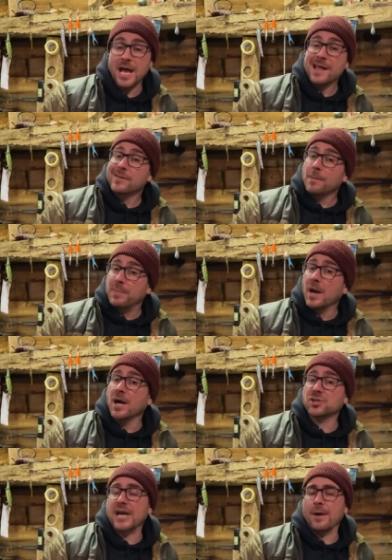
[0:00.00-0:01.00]
The
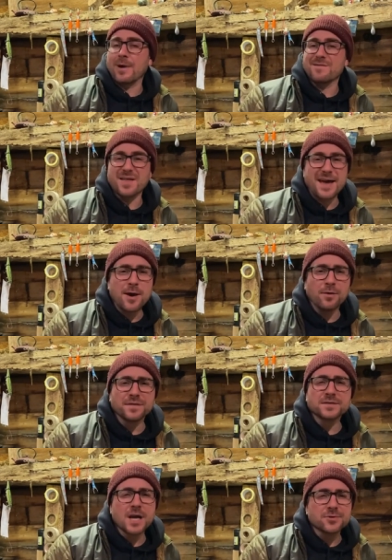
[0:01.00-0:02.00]
perch, however, they
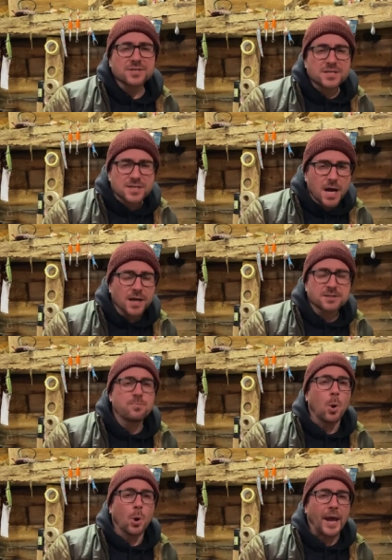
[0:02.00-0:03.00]
often don't start
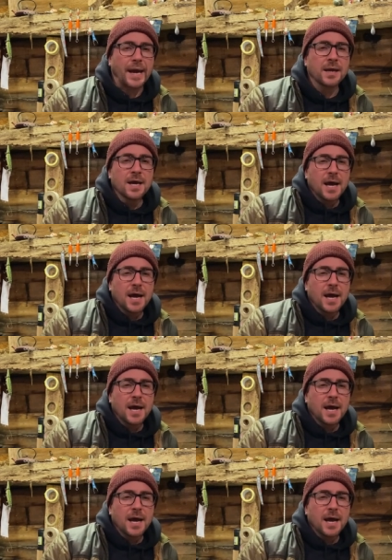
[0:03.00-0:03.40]
spawning